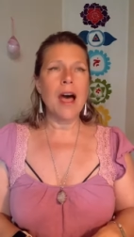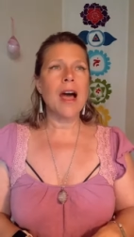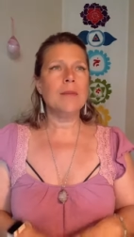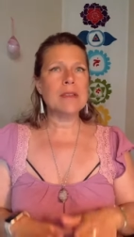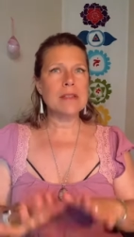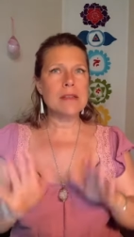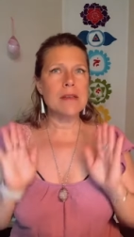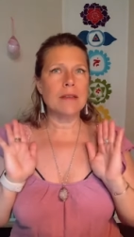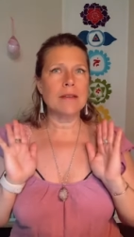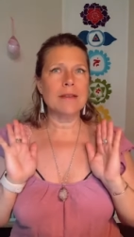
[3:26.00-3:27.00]
I'm
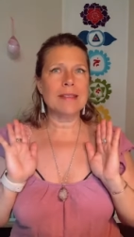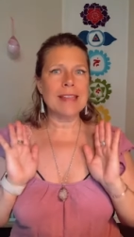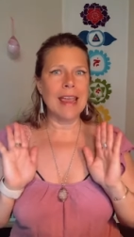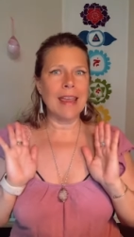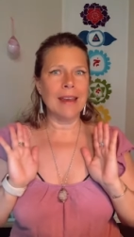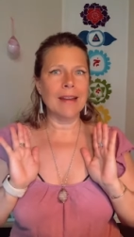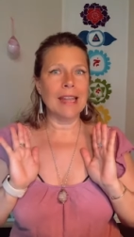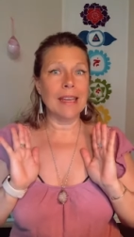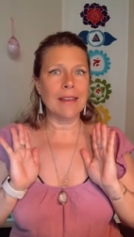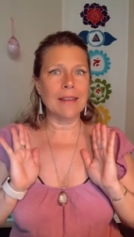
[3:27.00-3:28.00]
saying
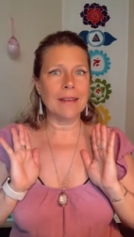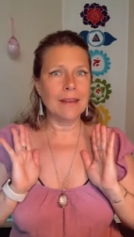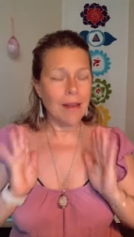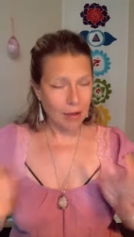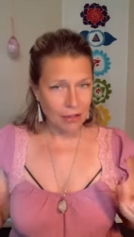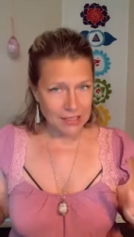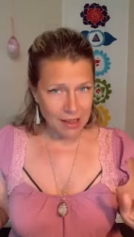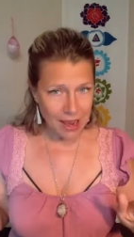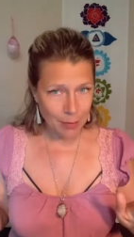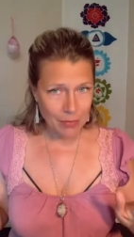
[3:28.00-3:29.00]
like all the
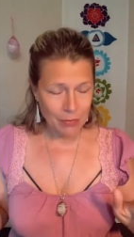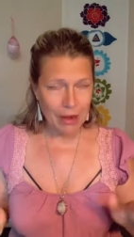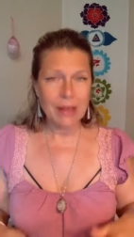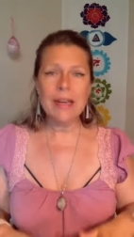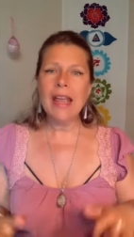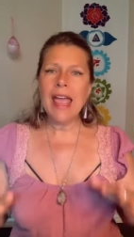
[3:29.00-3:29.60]
time right?